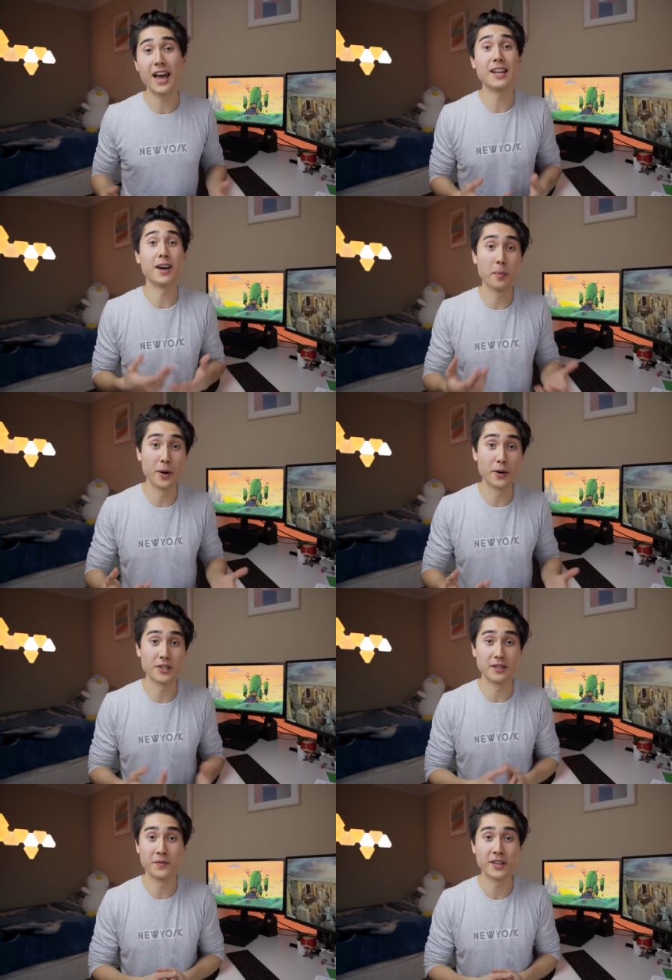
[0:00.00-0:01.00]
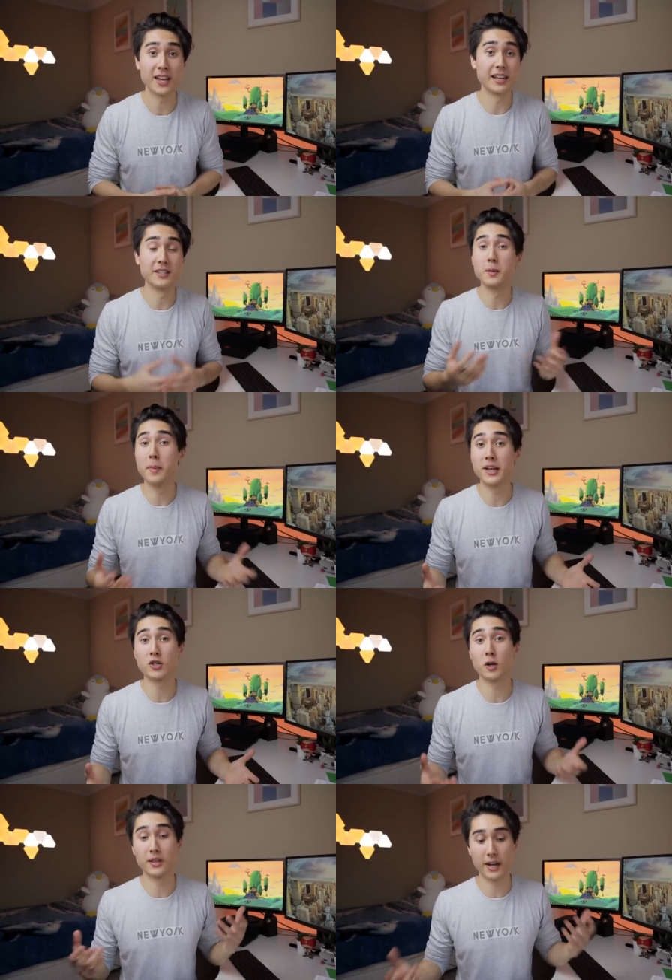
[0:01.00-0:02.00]
any other person and did the
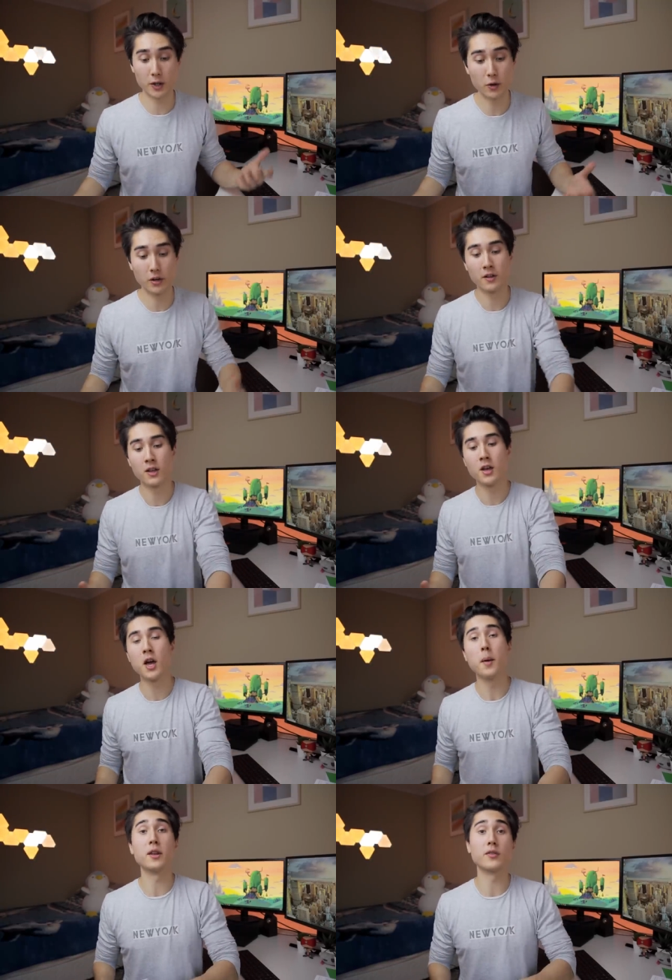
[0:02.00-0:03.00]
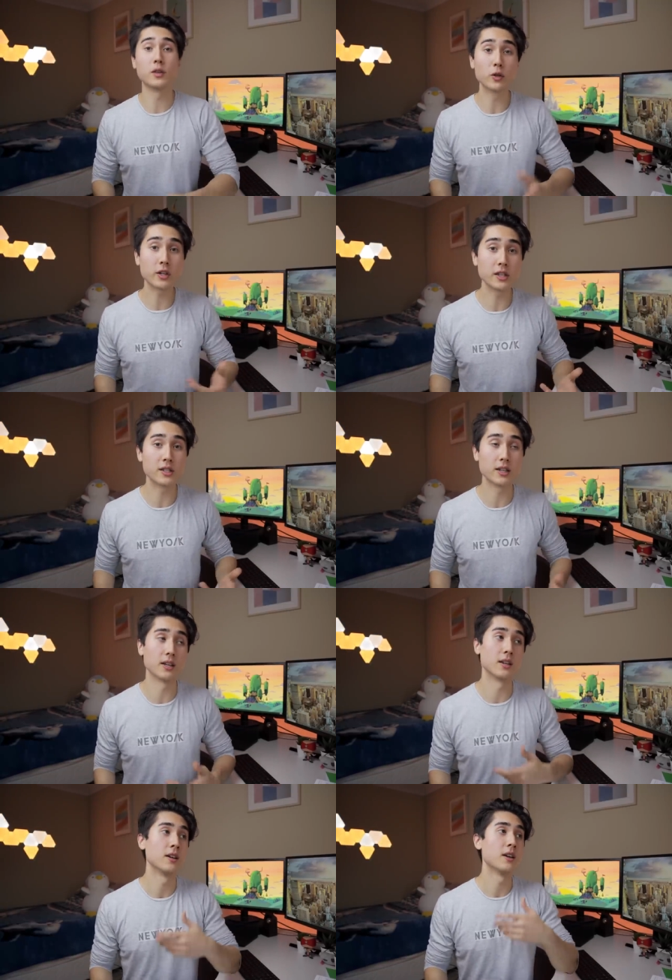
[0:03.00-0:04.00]
best job that I could. But if you're looking
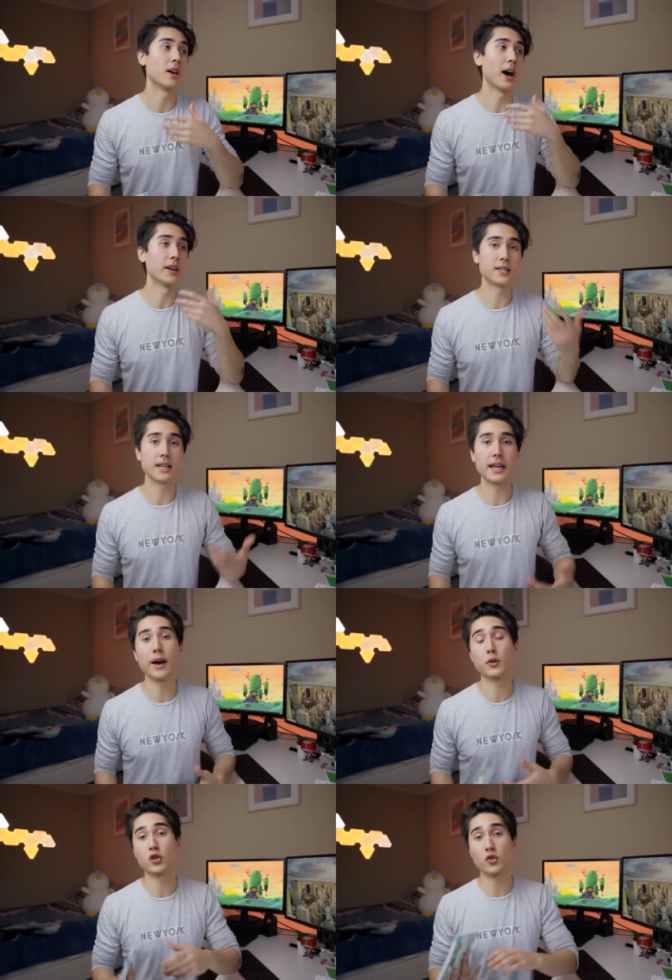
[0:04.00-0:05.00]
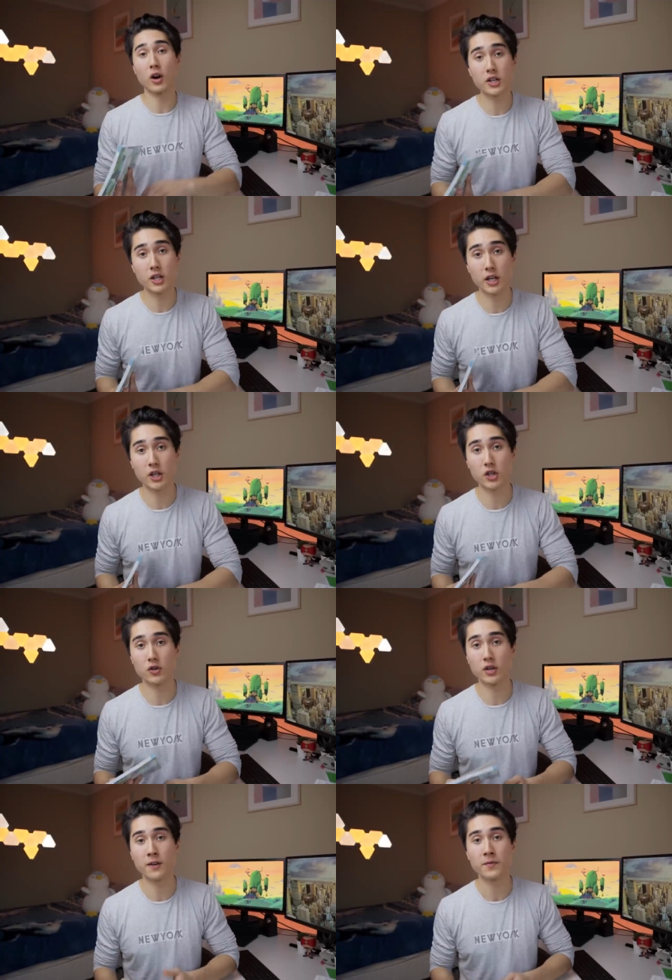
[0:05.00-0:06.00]
to understand how to structure your
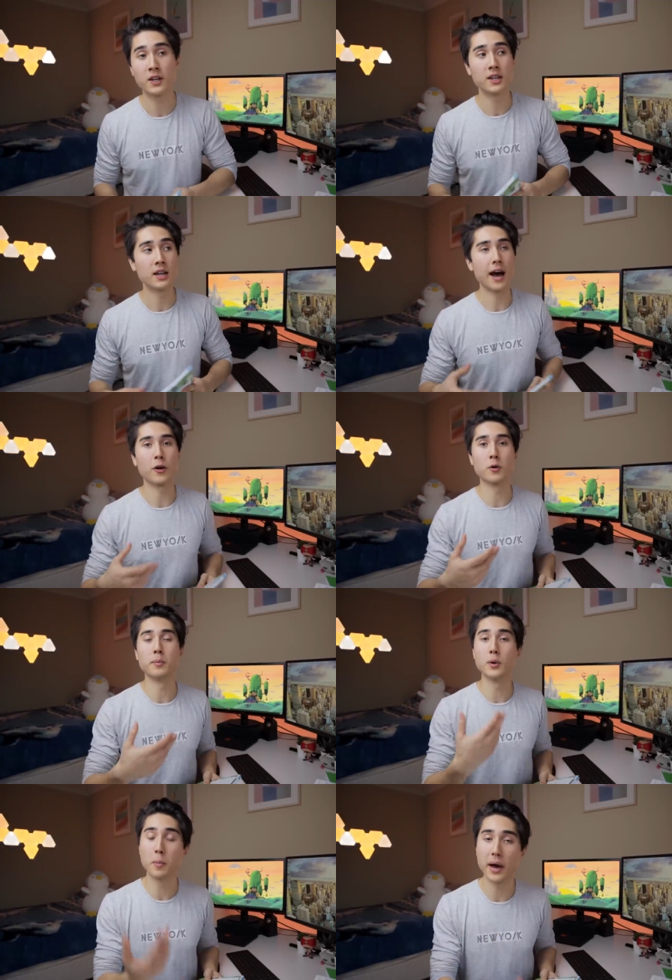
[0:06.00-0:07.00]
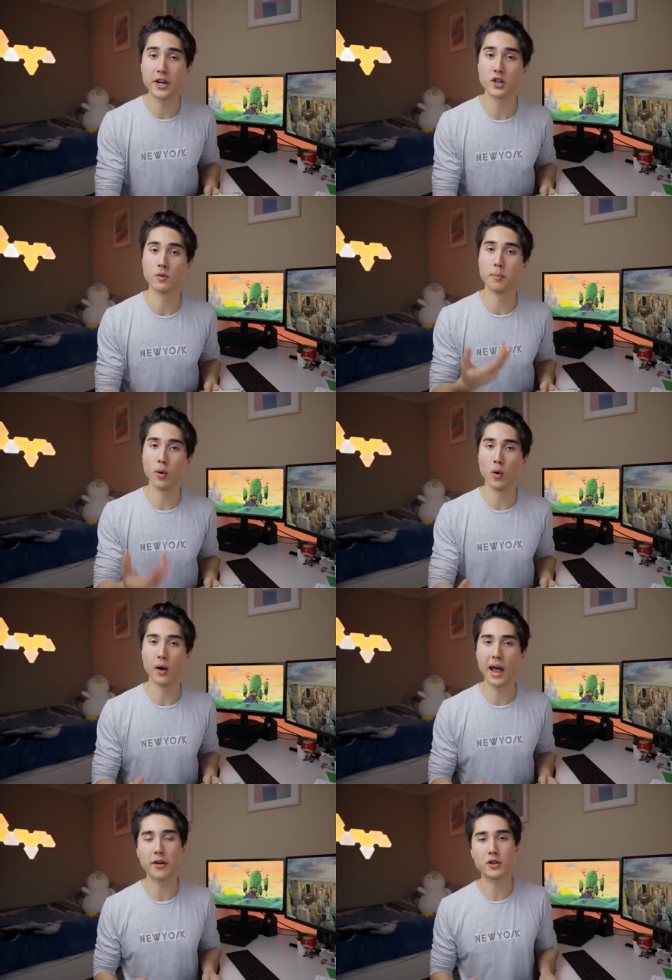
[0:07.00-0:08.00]
history, how to build patient
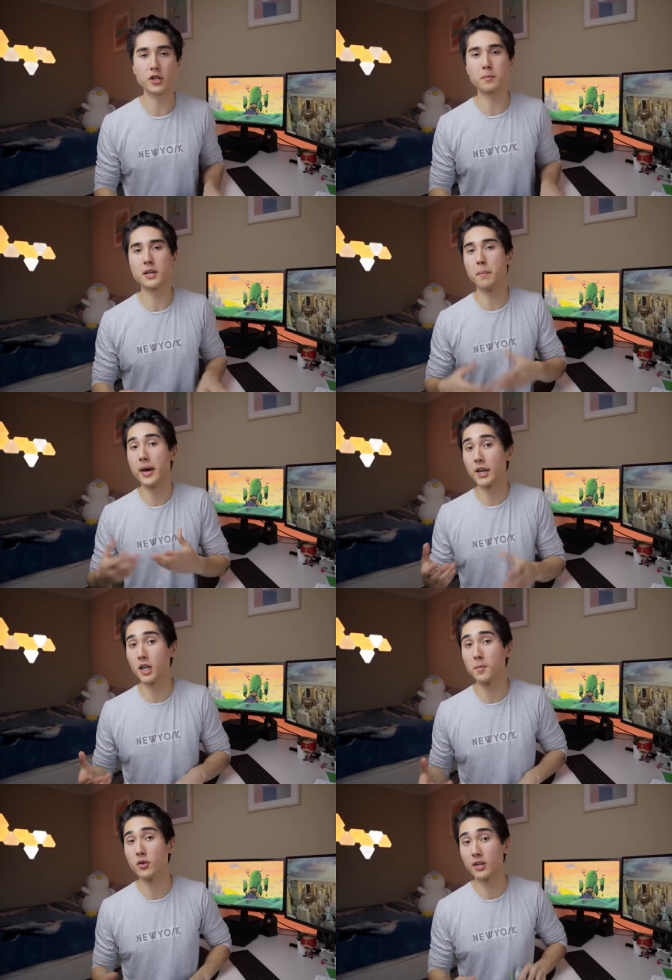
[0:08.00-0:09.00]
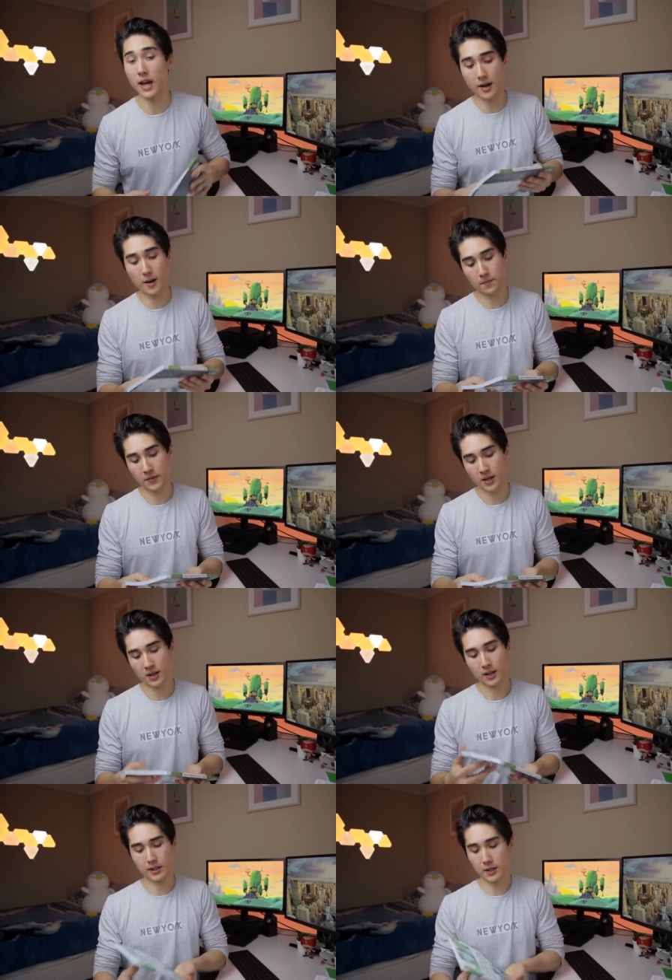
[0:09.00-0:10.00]
rapport, and how to just be a better communicator,
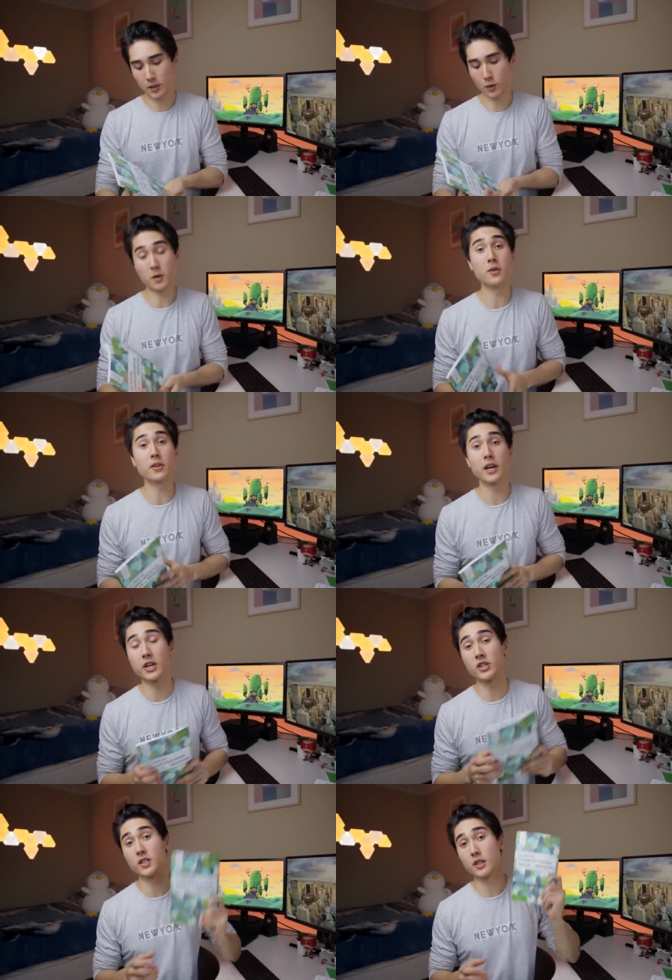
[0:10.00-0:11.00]
clinical communication